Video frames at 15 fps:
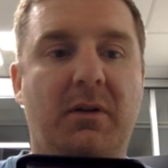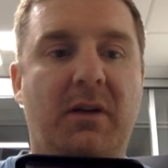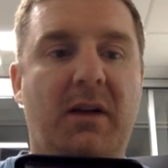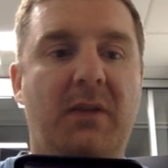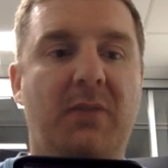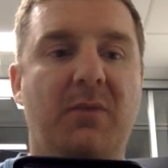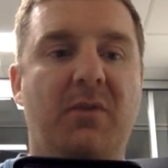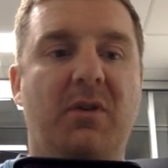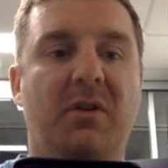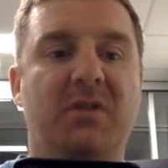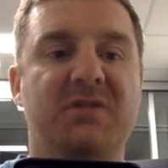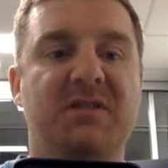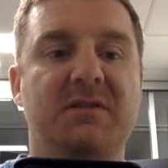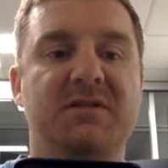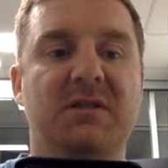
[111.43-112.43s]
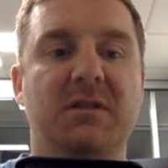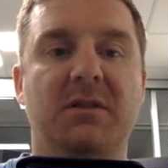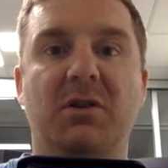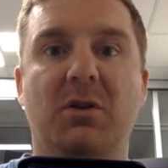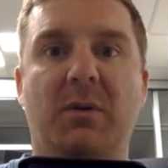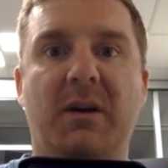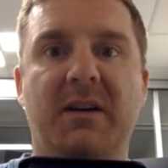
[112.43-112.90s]
Okay, and we've got ourselves a
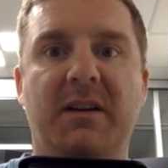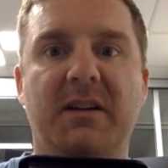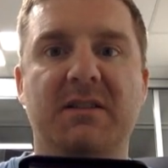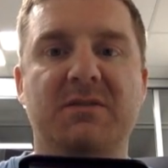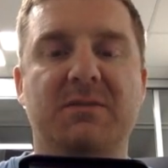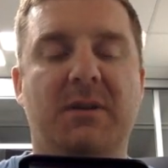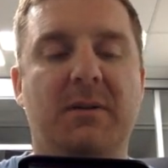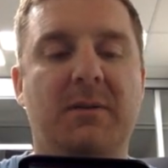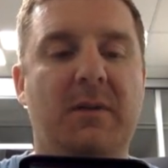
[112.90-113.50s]
UID as well.